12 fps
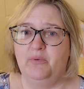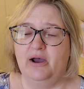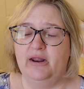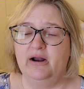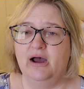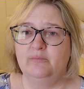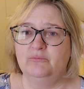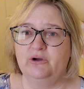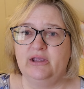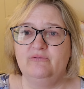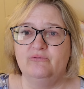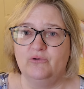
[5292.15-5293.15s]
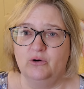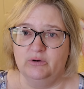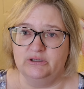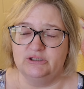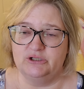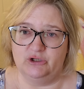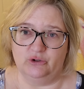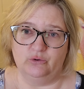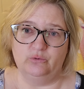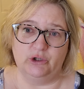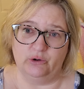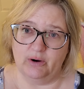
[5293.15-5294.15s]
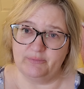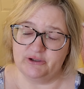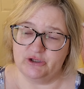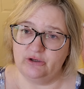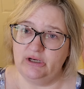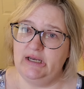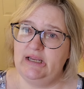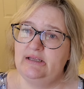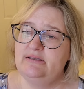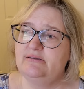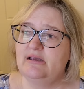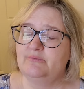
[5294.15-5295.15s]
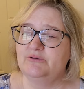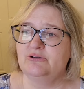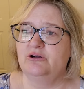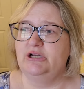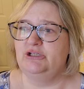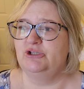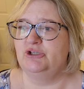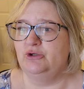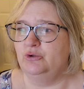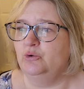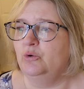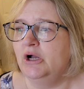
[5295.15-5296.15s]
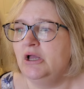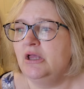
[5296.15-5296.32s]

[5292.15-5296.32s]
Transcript: But I'm looking forward to new opportunities. I'm starting to